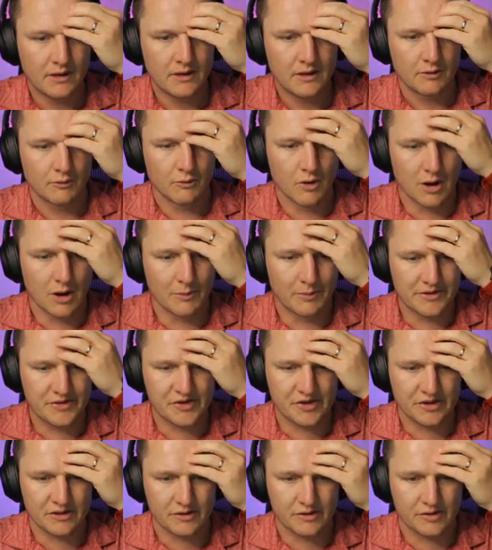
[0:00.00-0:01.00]

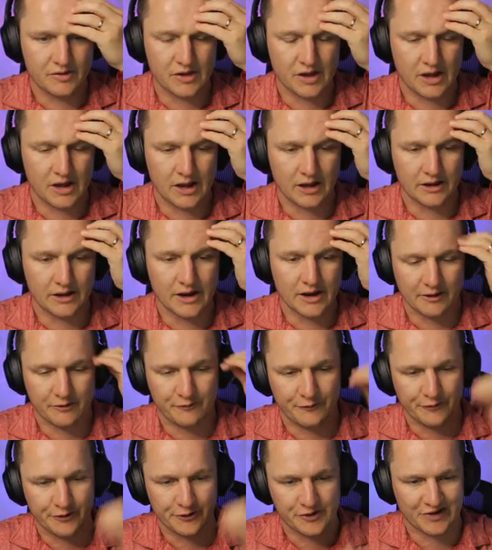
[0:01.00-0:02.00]
Robinson's uh, nice
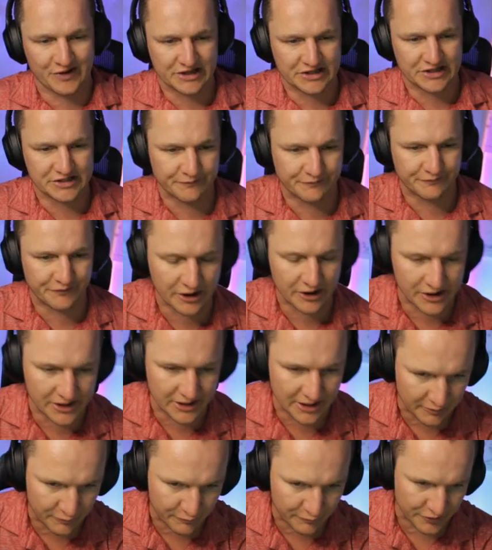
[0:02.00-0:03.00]
first touch. Very
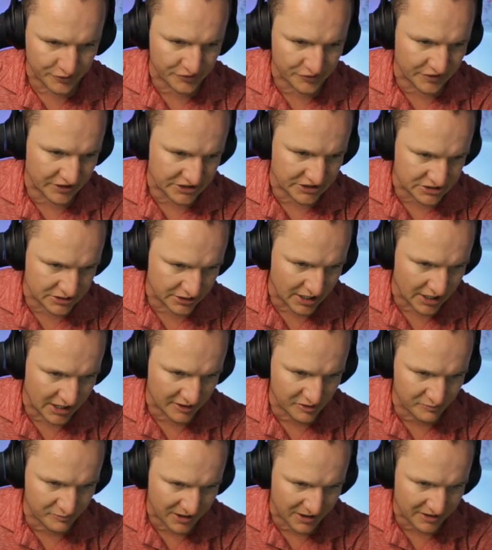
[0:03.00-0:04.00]
nice first touch.
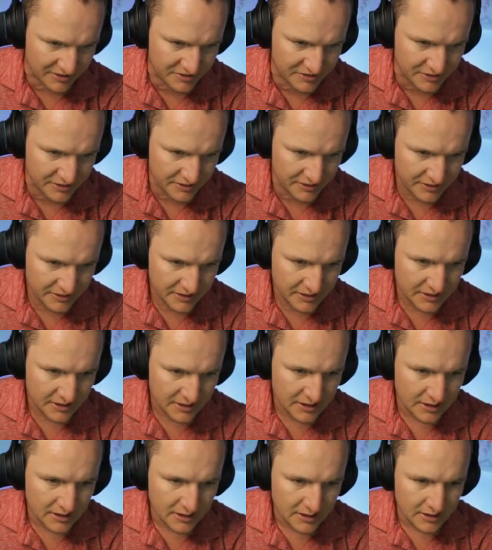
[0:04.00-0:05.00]
Nice space.
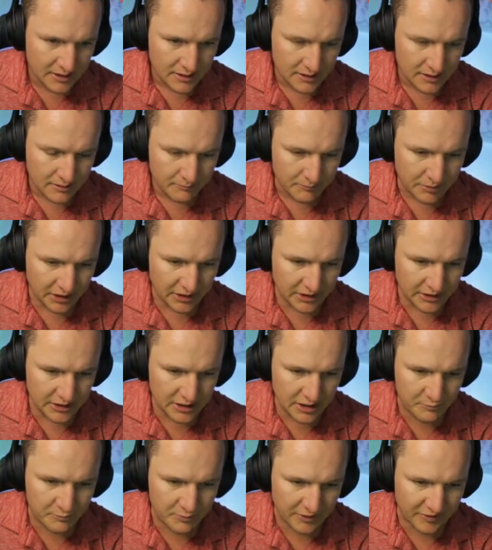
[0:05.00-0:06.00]

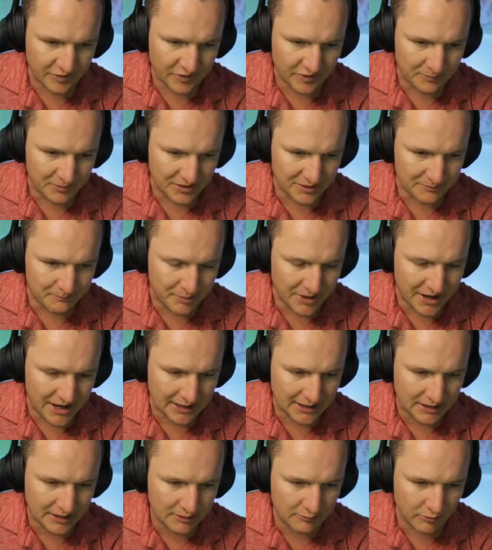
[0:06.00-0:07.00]
Palhinha's picked it up at the
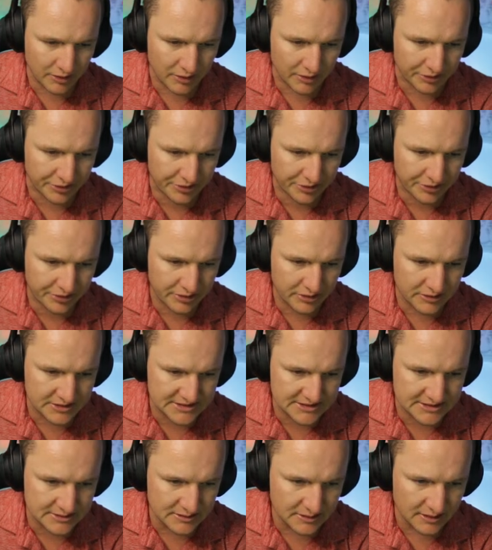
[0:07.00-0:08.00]
back with
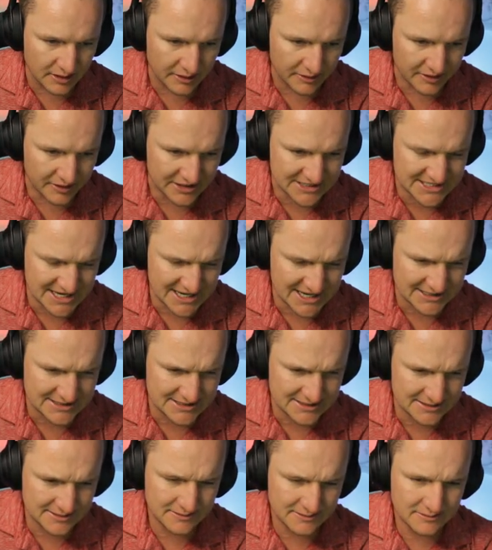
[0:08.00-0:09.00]
the
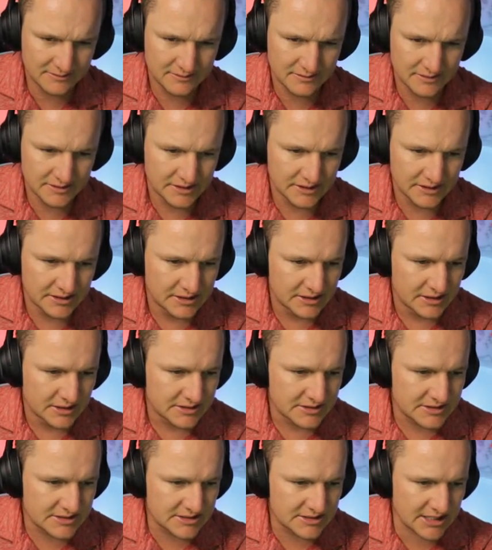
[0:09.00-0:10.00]
Tet.
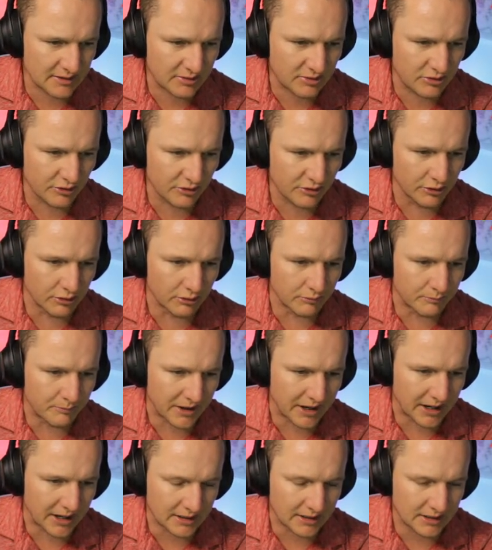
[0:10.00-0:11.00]
Tet through.
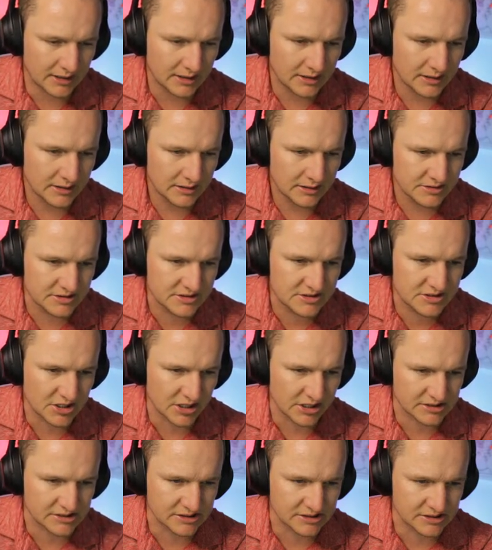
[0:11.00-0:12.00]
Back to
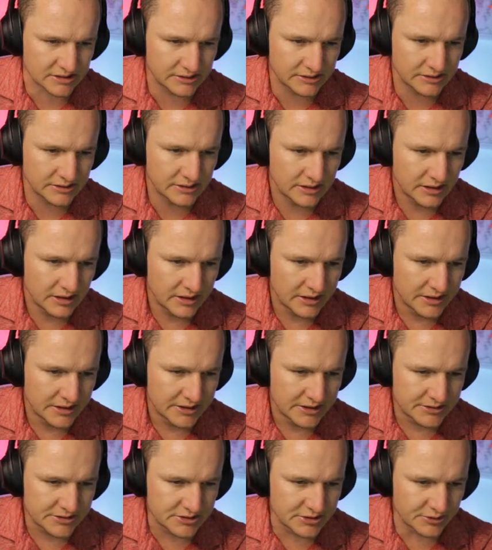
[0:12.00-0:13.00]
Tosin.
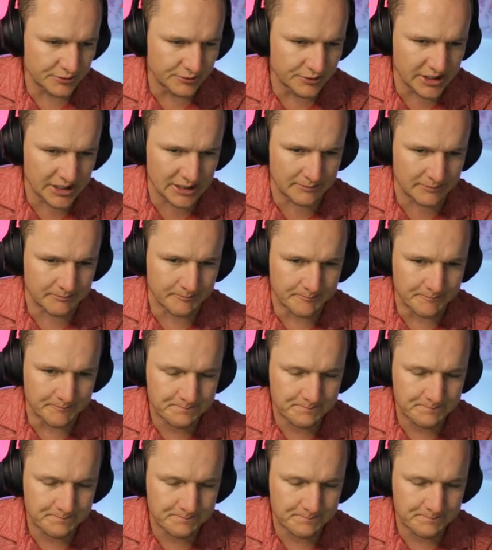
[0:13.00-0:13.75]
To Ream.